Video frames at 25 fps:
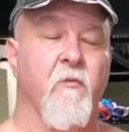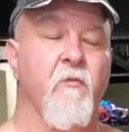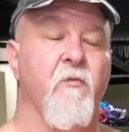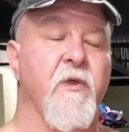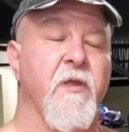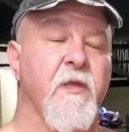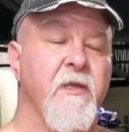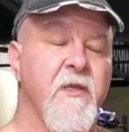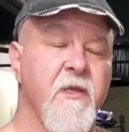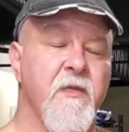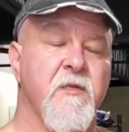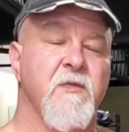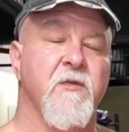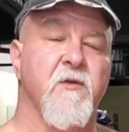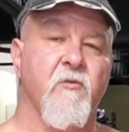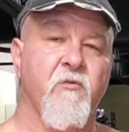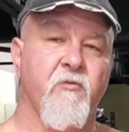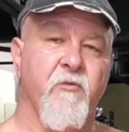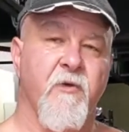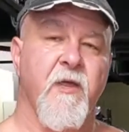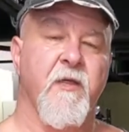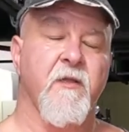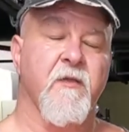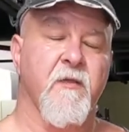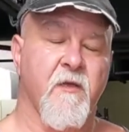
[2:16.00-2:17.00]
We need to
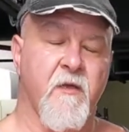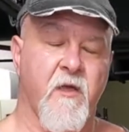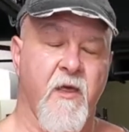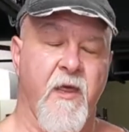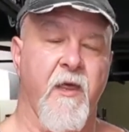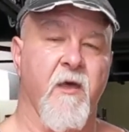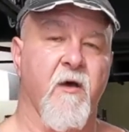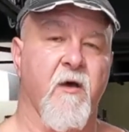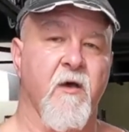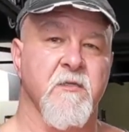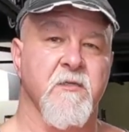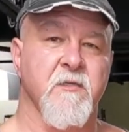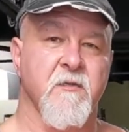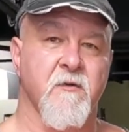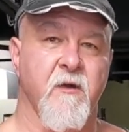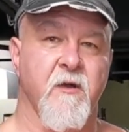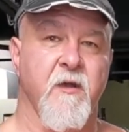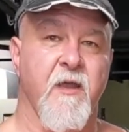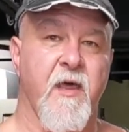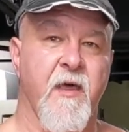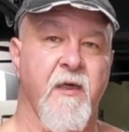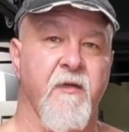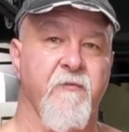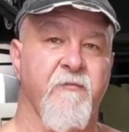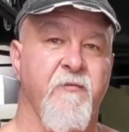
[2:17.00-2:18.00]
create the chaos in our
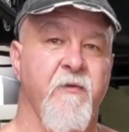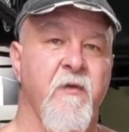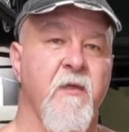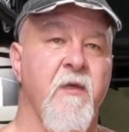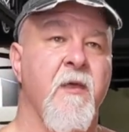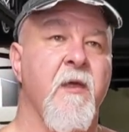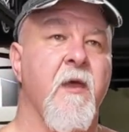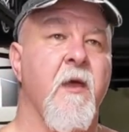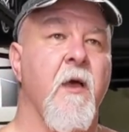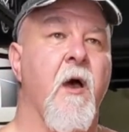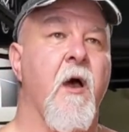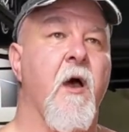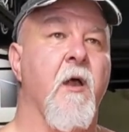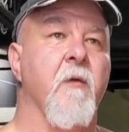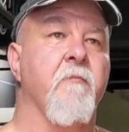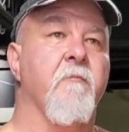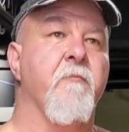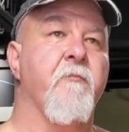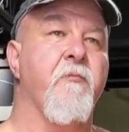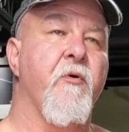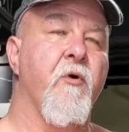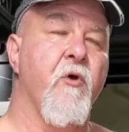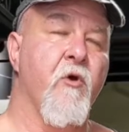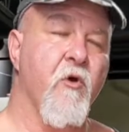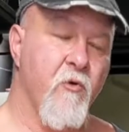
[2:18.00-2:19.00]
life on
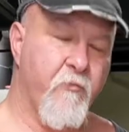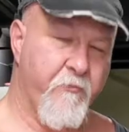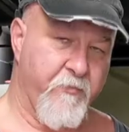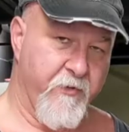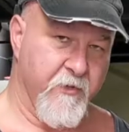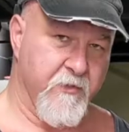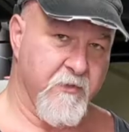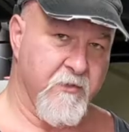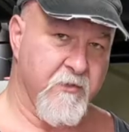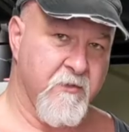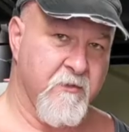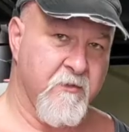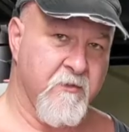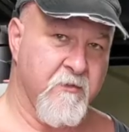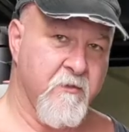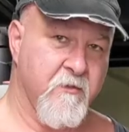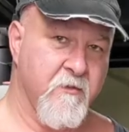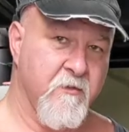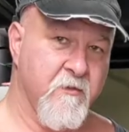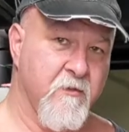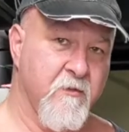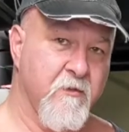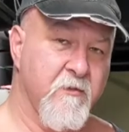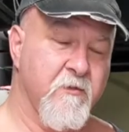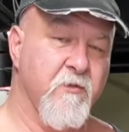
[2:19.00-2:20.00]
purpose
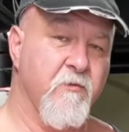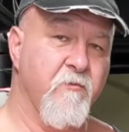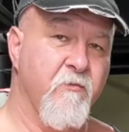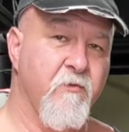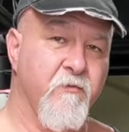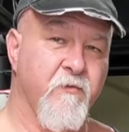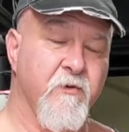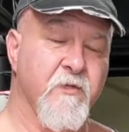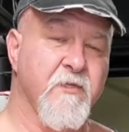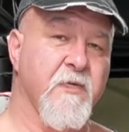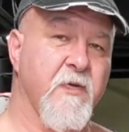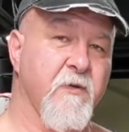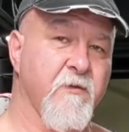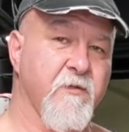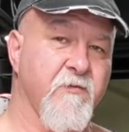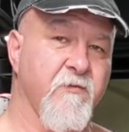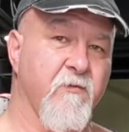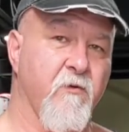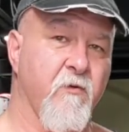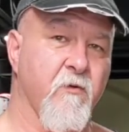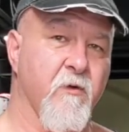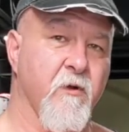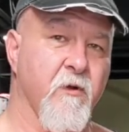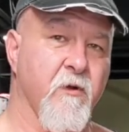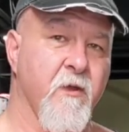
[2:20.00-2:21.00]
to move ourselves
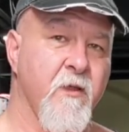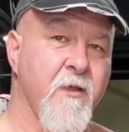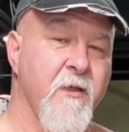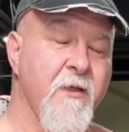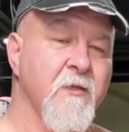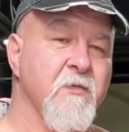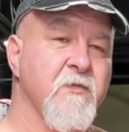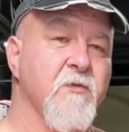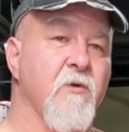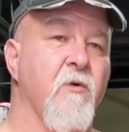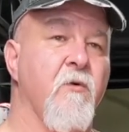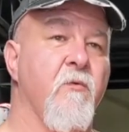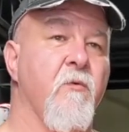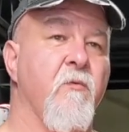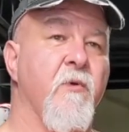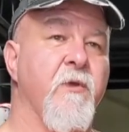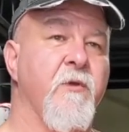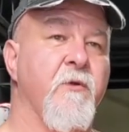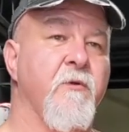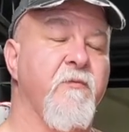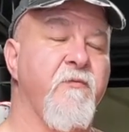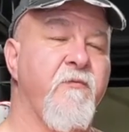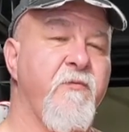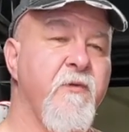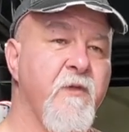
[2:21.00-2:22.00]
forward. So when
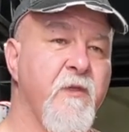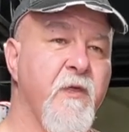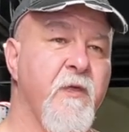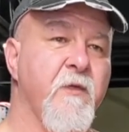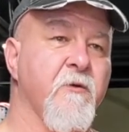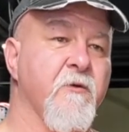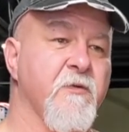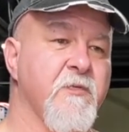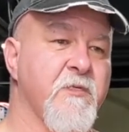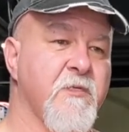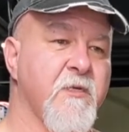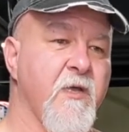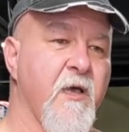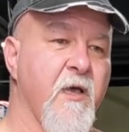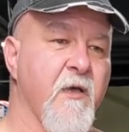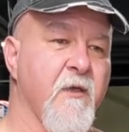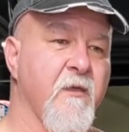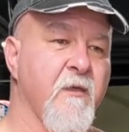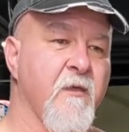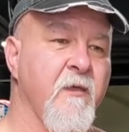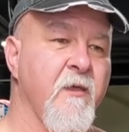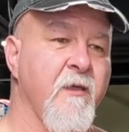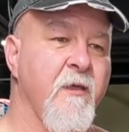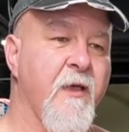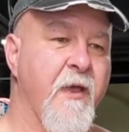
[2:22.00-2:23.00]
you feel that you're stuck,
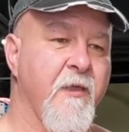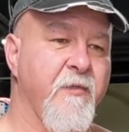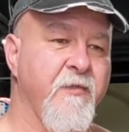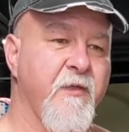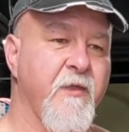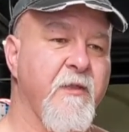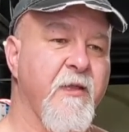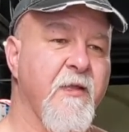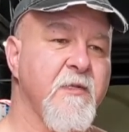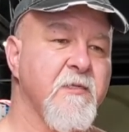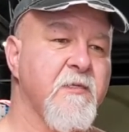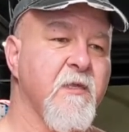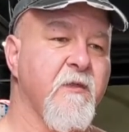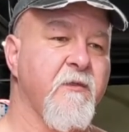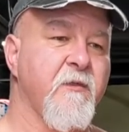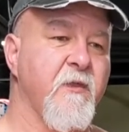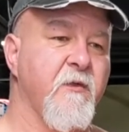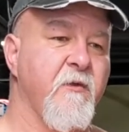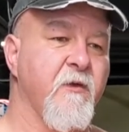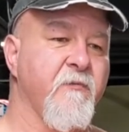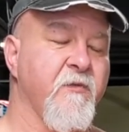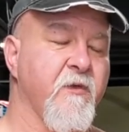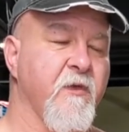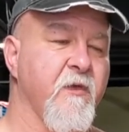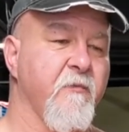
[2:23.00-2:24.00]
I think that's the thing
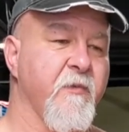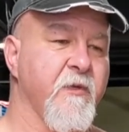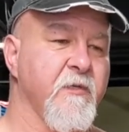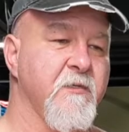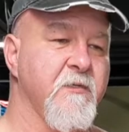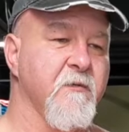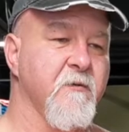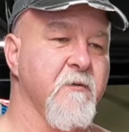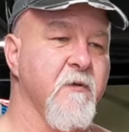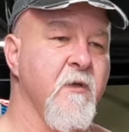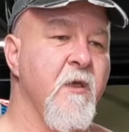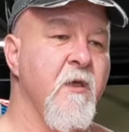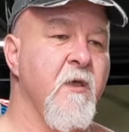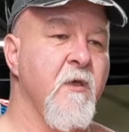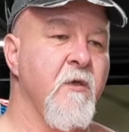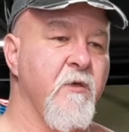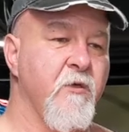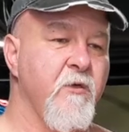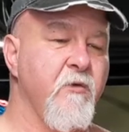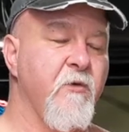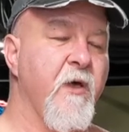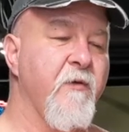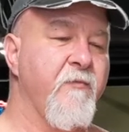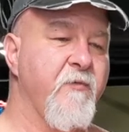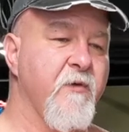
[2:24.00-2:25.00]
you have to commit to.
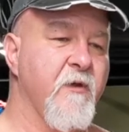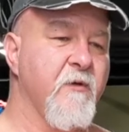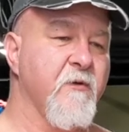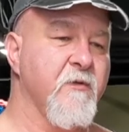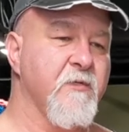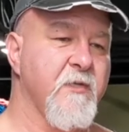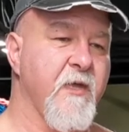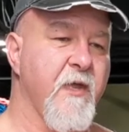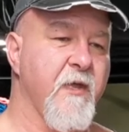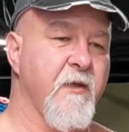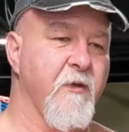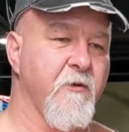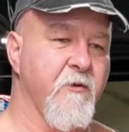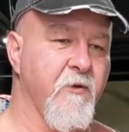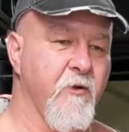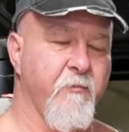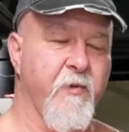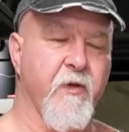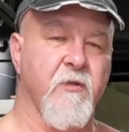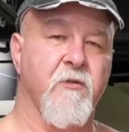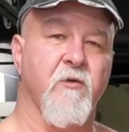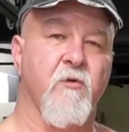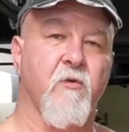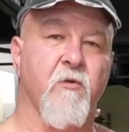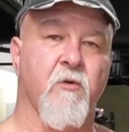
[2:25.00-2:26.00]
You have to understand that you're
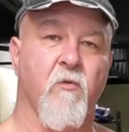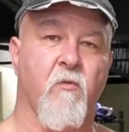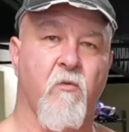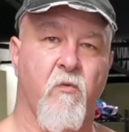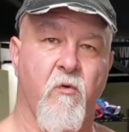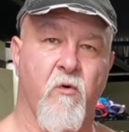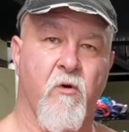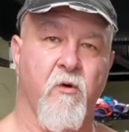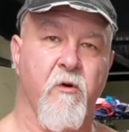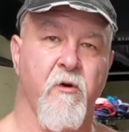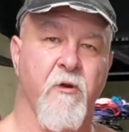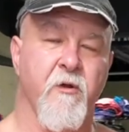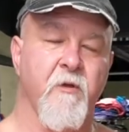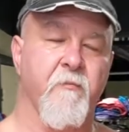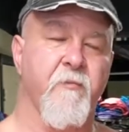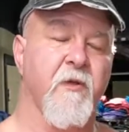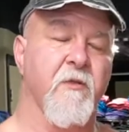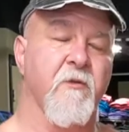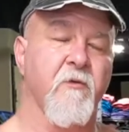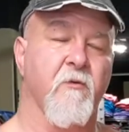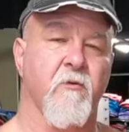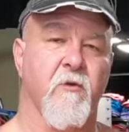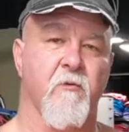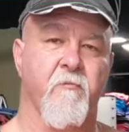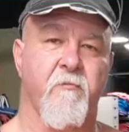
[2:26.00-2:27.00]
about to go to war, you're about
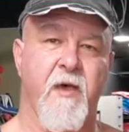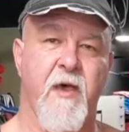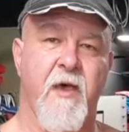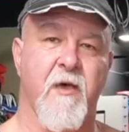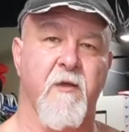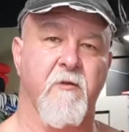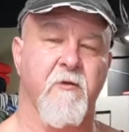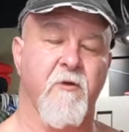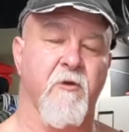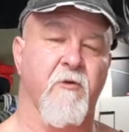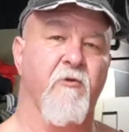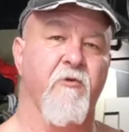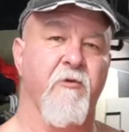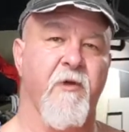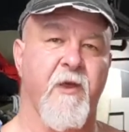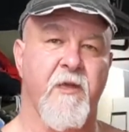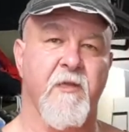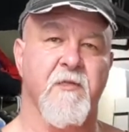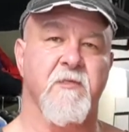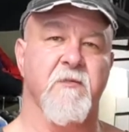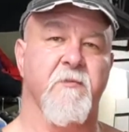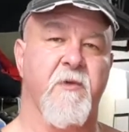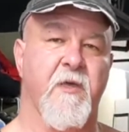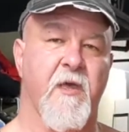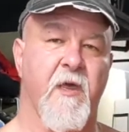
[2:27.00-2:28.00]
to go to battle, you're creating
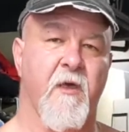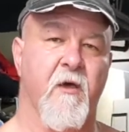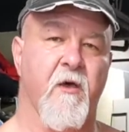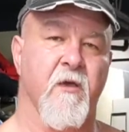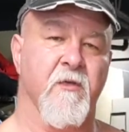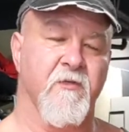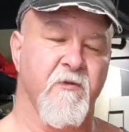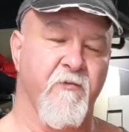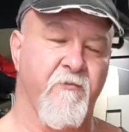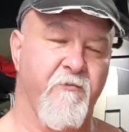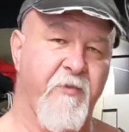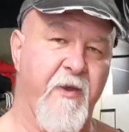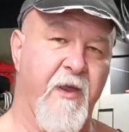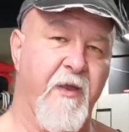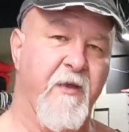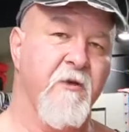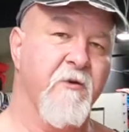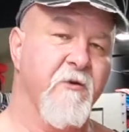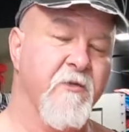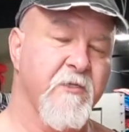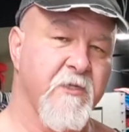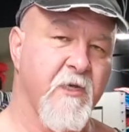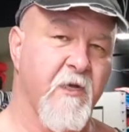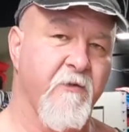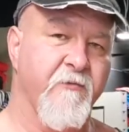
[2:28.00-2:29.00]
some chaos. You painted
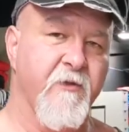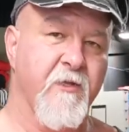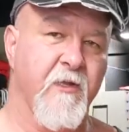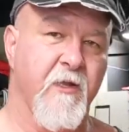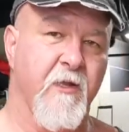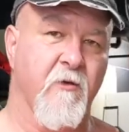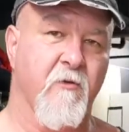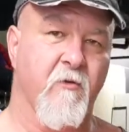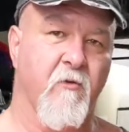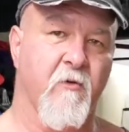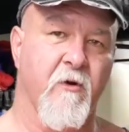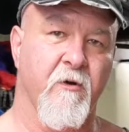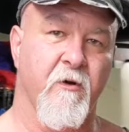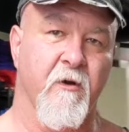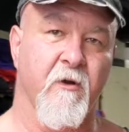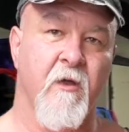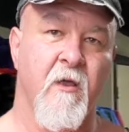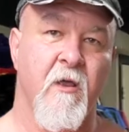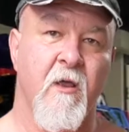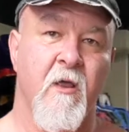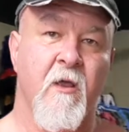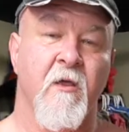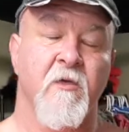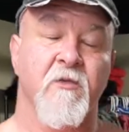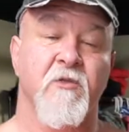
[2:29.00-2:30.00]
yourself into that corner,
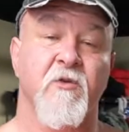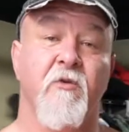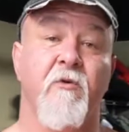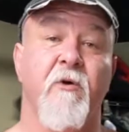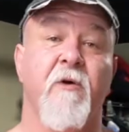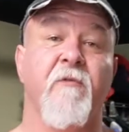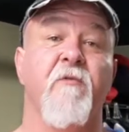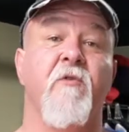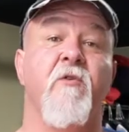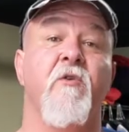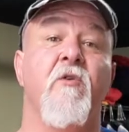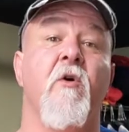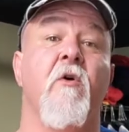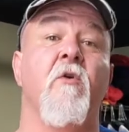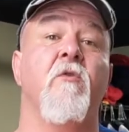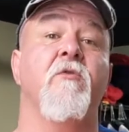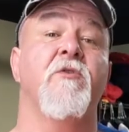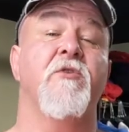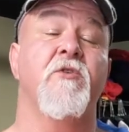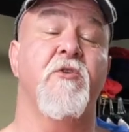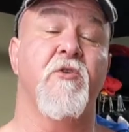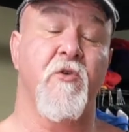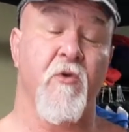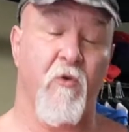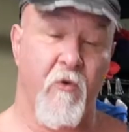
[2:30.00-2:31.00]
so you have no
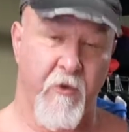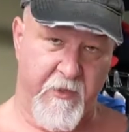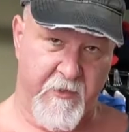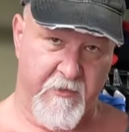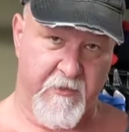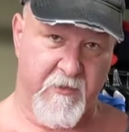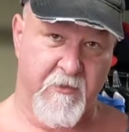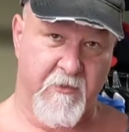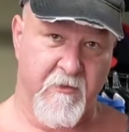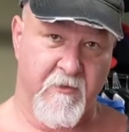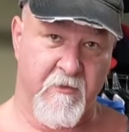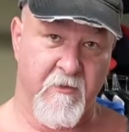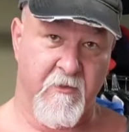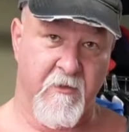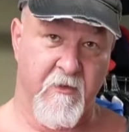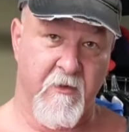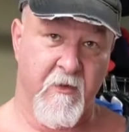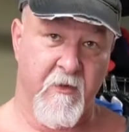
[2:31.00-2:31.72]
choice